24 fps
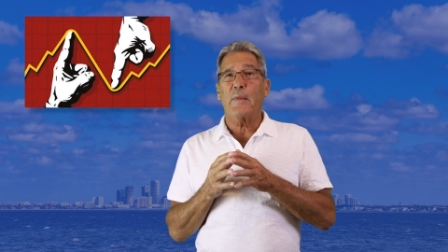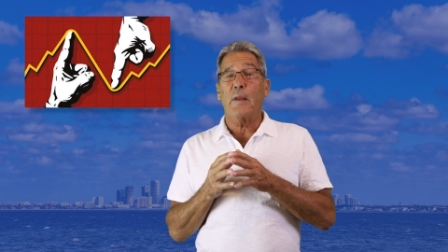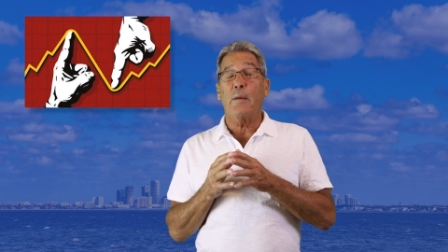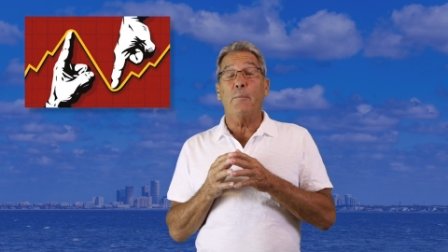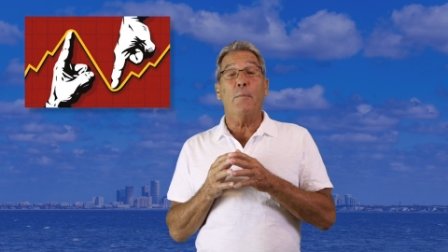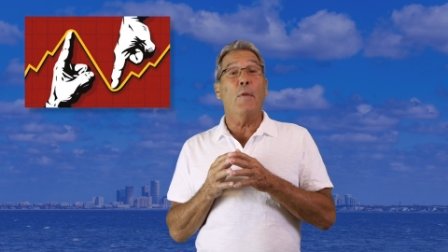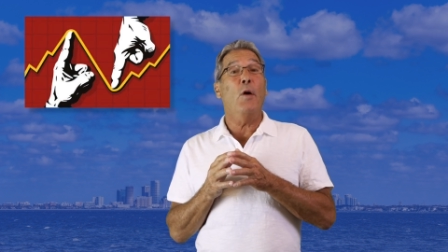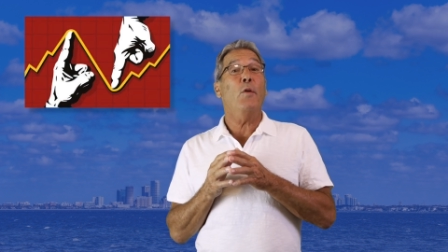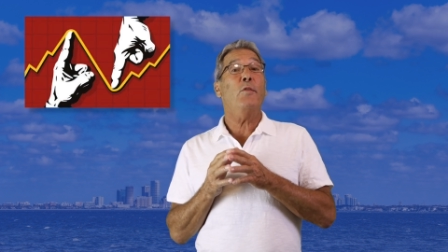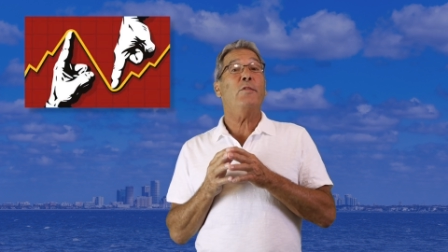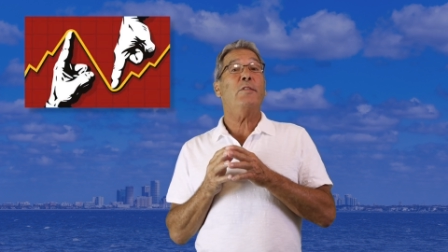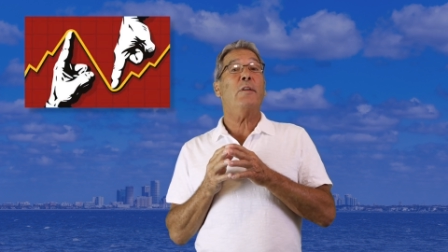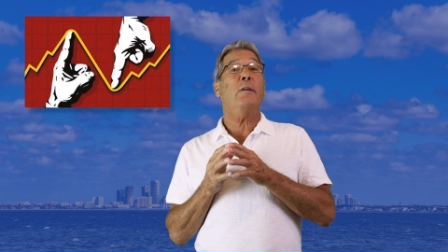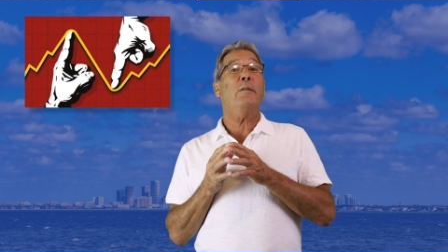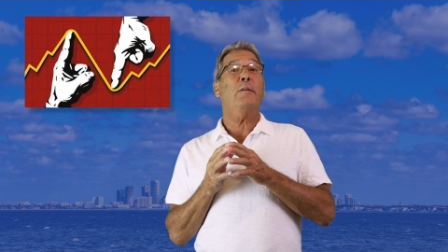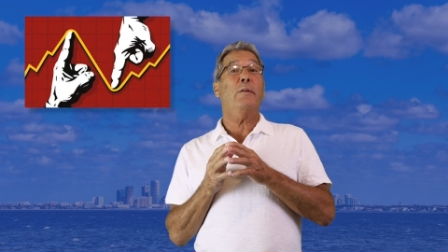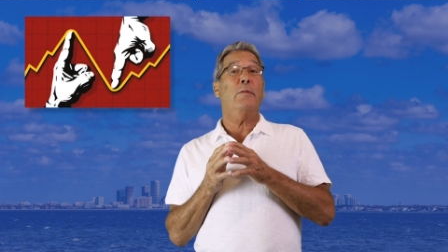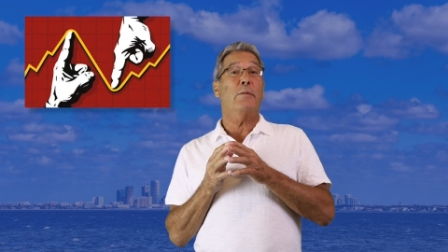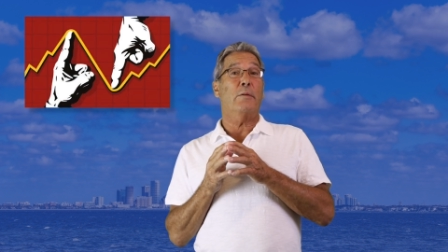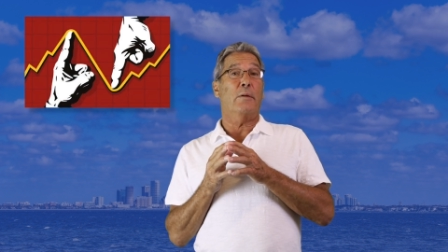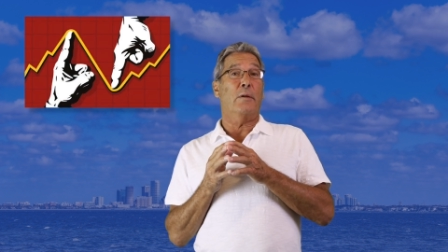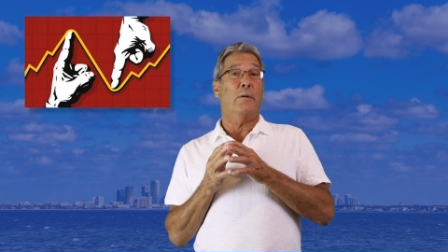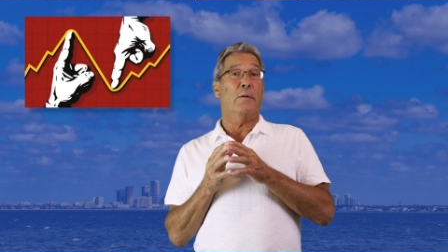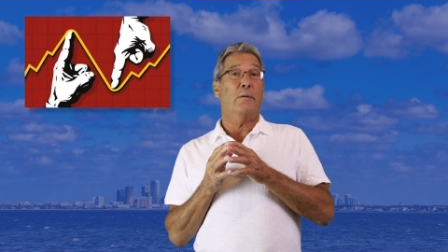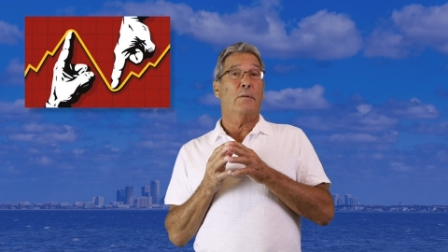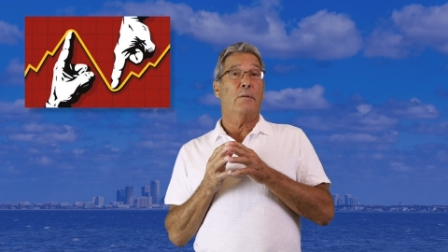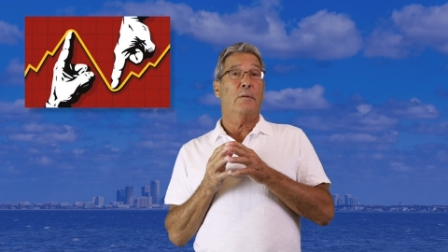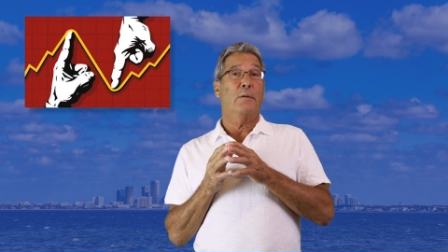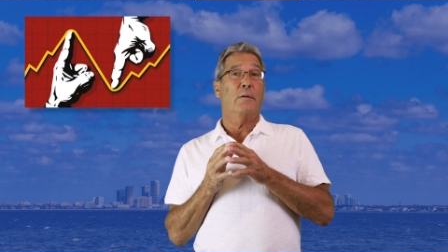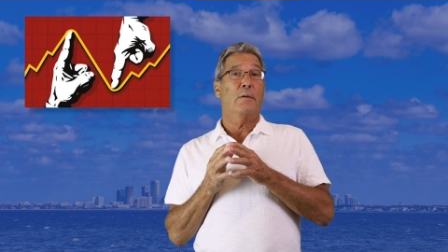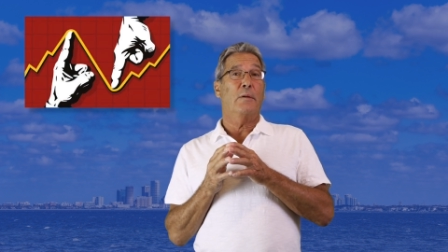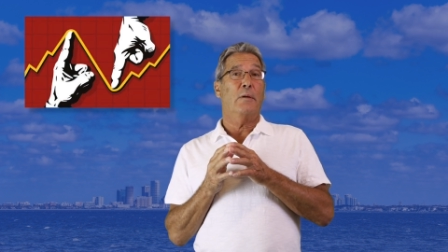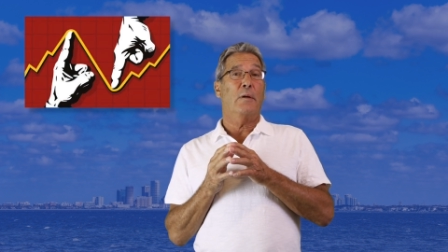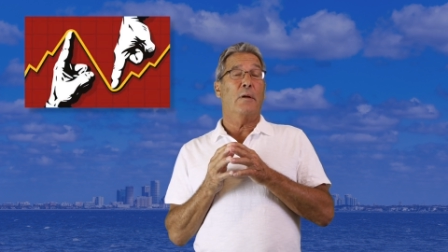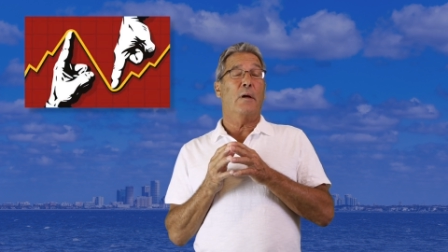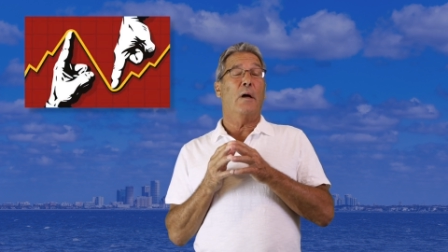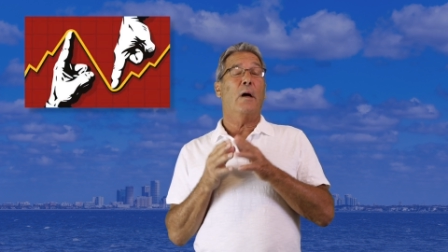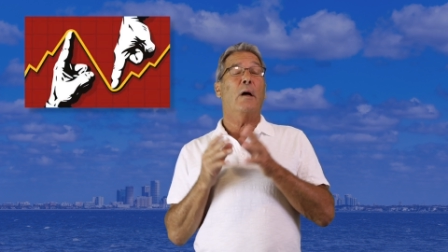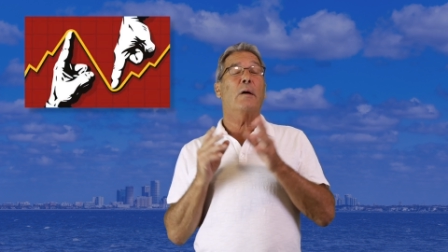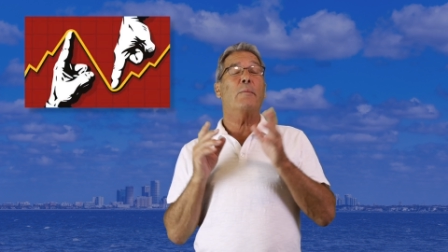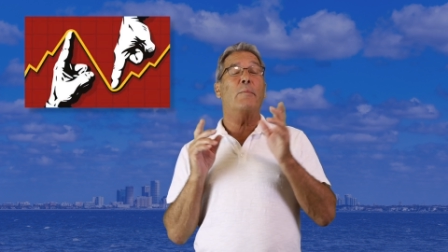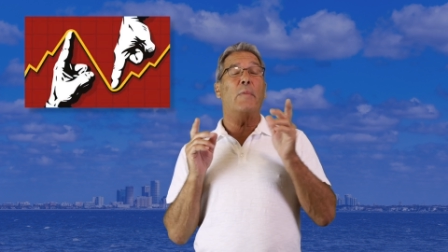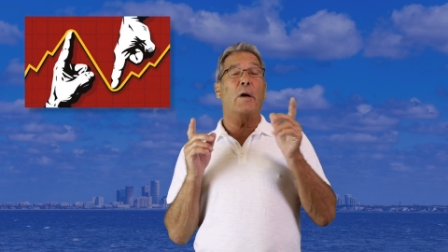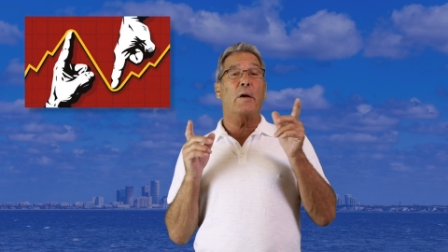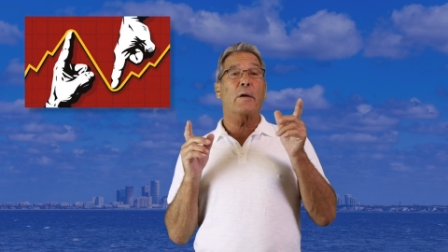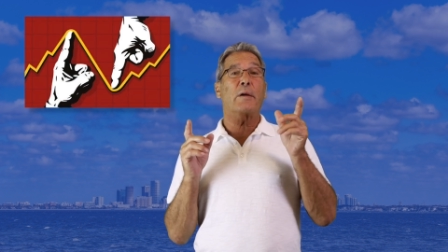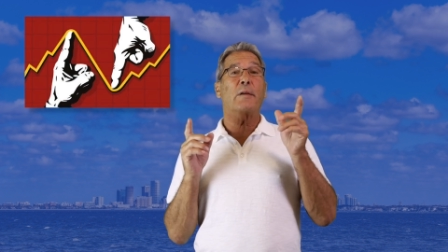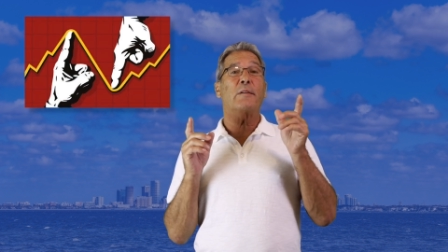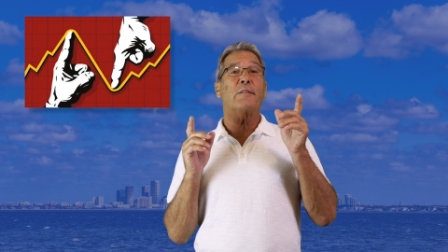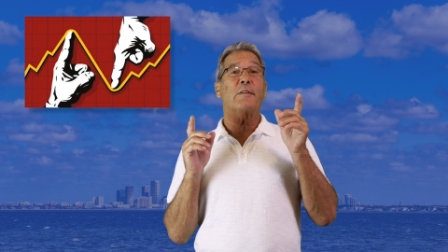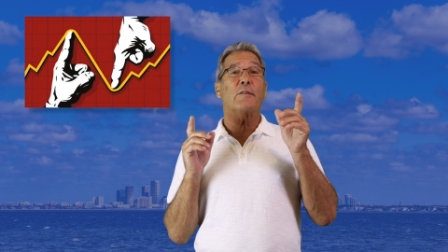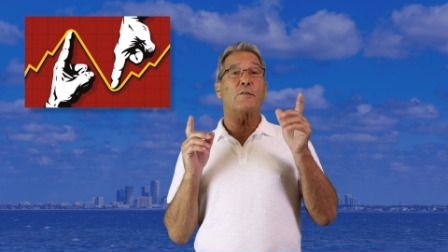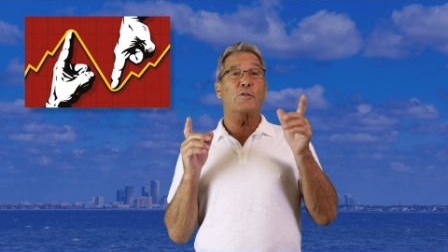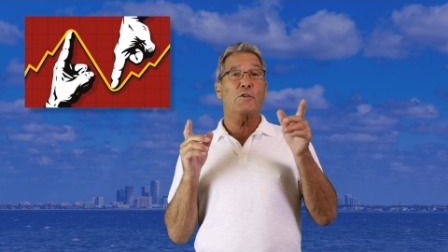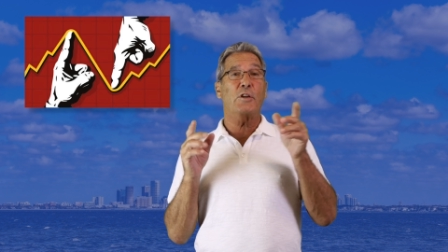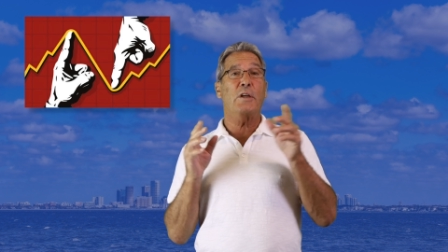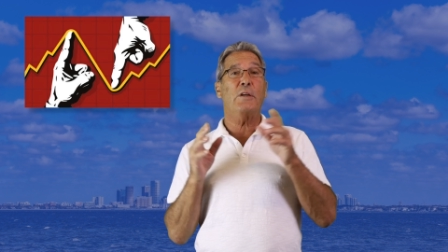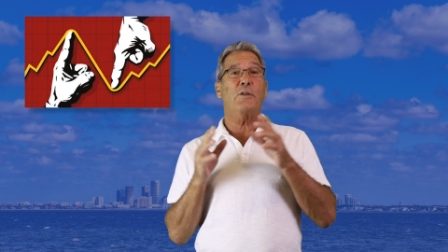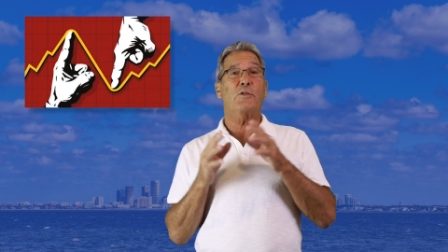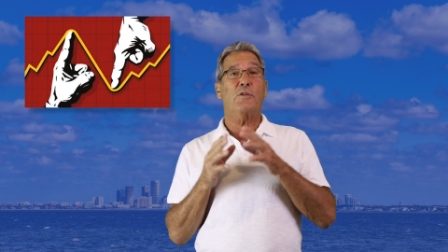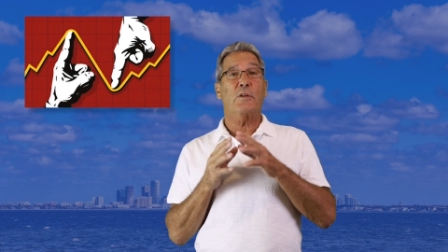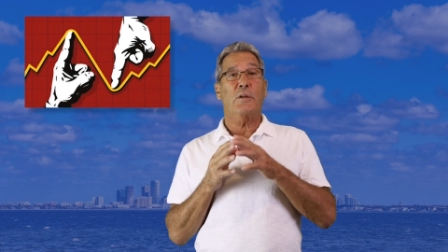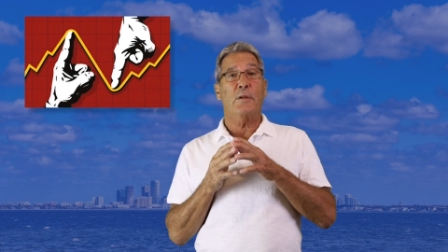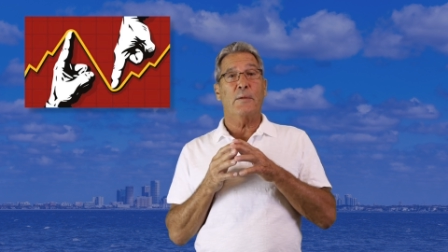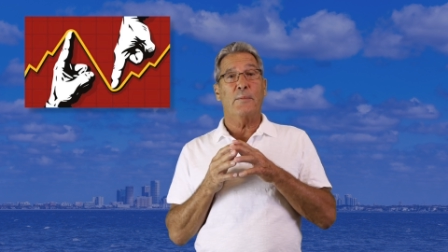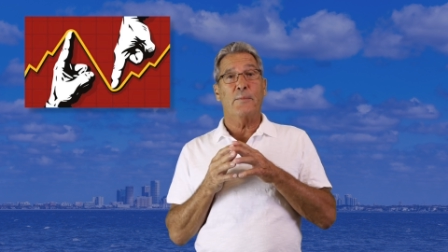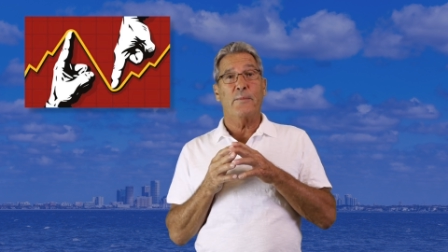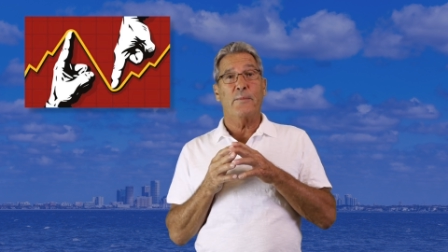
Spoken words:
most concur our markets are changing.